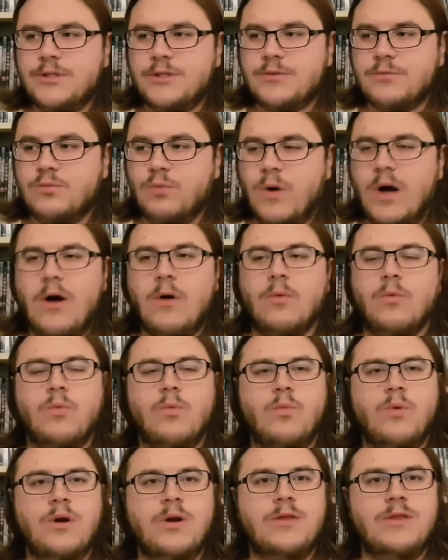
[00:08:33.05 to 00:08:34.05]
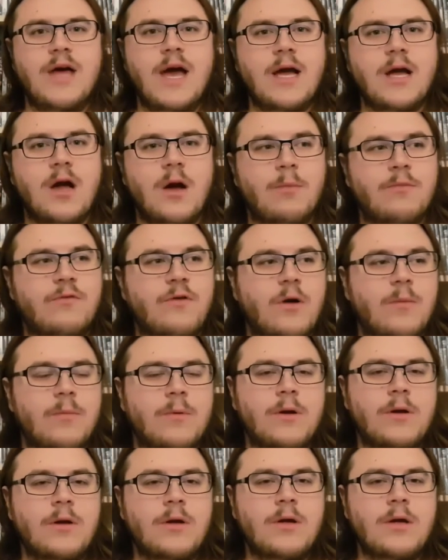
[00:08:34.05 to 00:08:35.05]
And it was just, wow, where did that
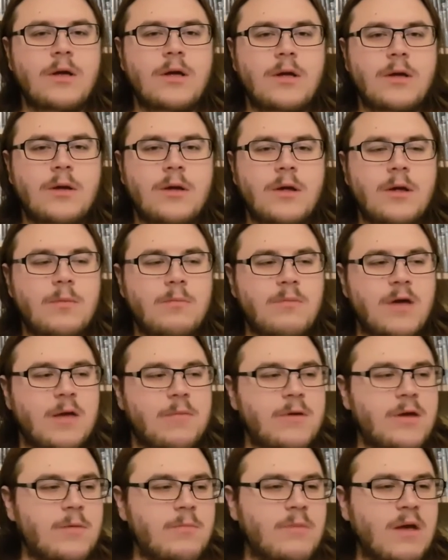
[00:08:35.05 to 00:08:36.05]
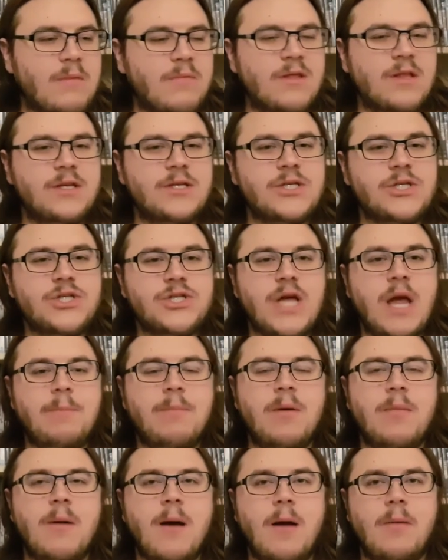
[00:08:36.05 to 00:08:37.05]
come from? Maybe maybe
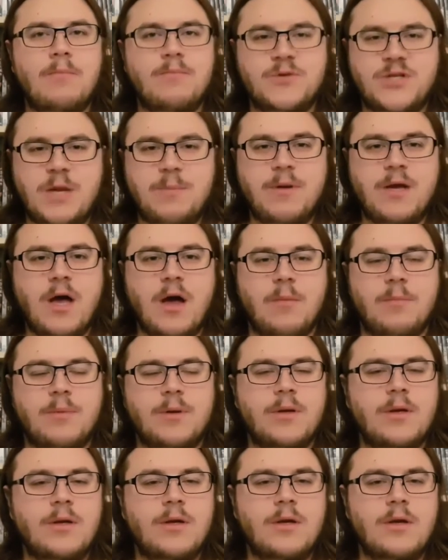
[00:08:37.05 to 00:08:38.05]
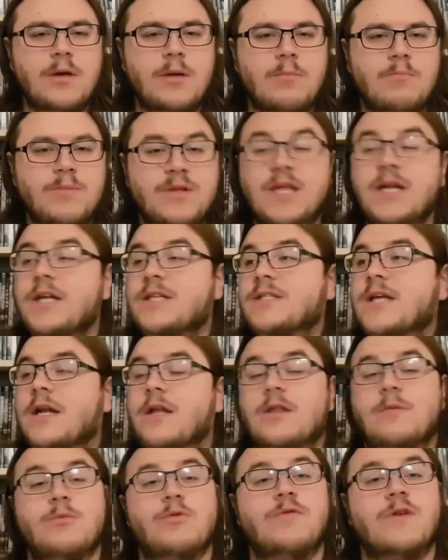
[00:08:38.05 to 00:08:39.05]
this is shaping up shaping up.
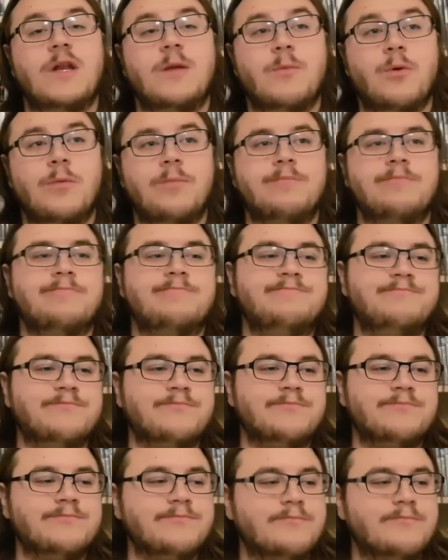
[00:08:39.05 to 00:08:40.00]
But then he's not in the movie anymore.